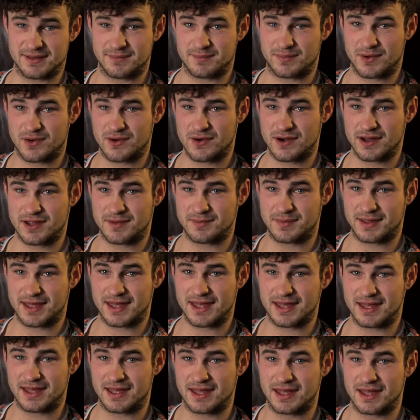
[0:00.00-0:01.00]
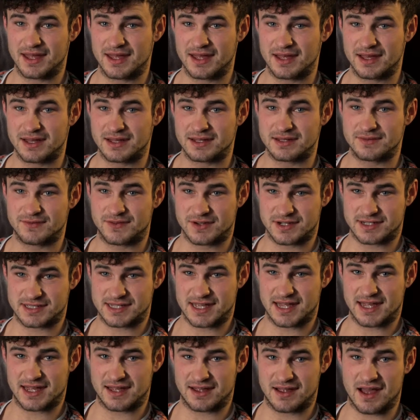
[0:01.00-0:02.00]
the Emporium gig for
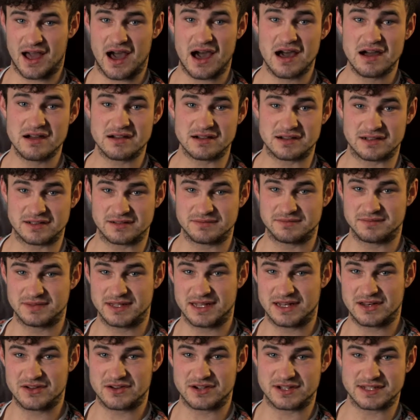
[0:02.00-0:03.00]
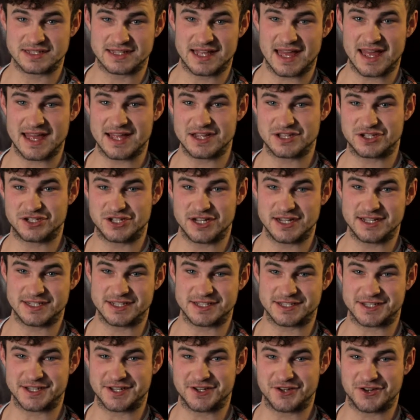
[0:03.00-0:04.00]
saying, "Hogg, you look as gay as
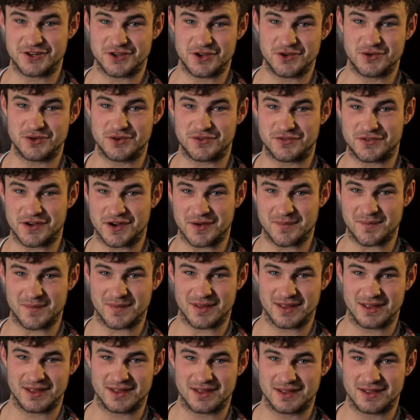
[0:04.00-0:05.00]
Jesus in your uniform."